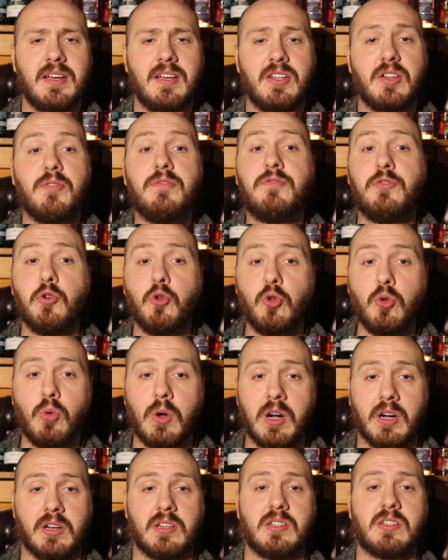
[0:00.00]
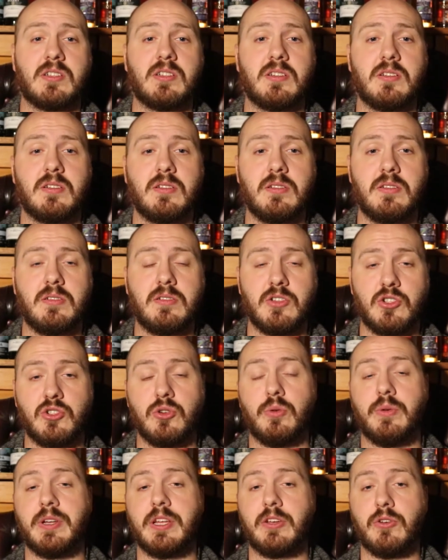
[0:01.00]
the full works to show
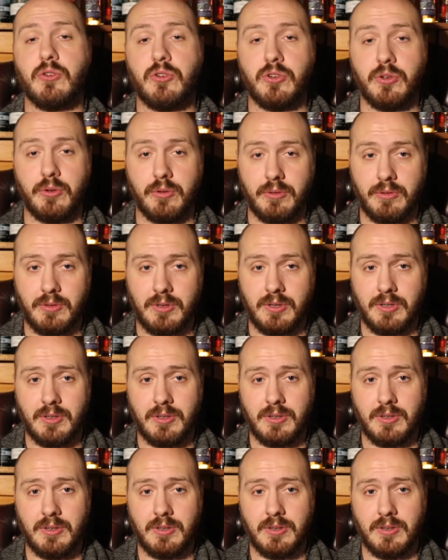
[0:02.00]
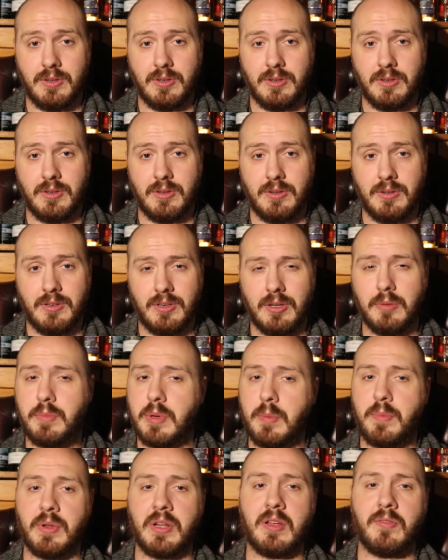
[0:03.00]
what they could do. The
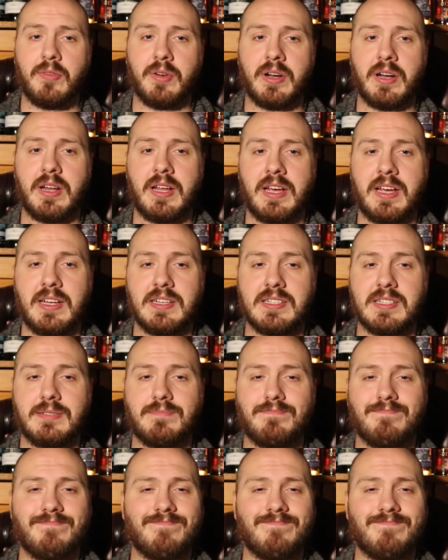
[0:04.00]
people in Inverness,